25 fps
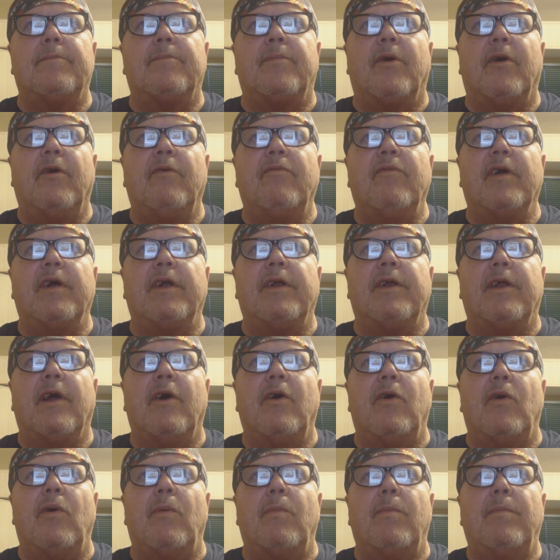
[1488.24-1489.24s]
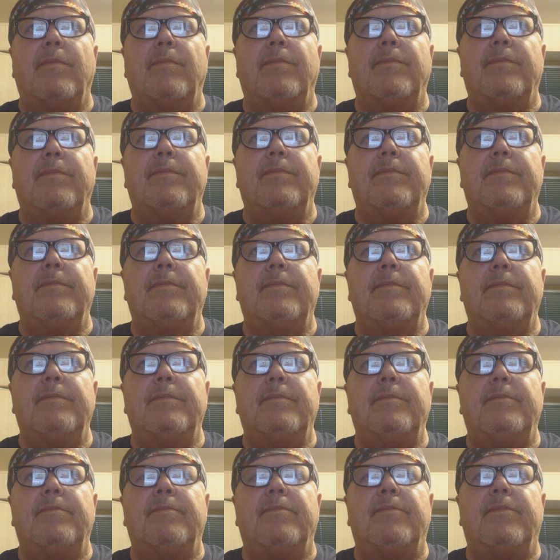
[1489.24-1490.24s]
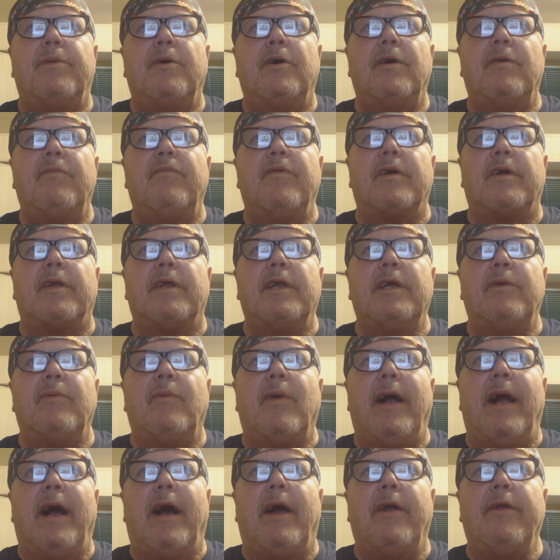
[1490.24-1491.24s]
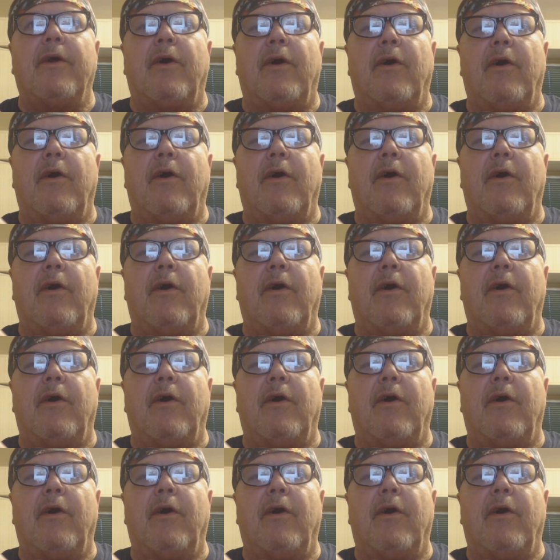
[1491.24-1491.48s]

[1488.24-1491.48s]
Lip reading: Perfect dome. Perfectly round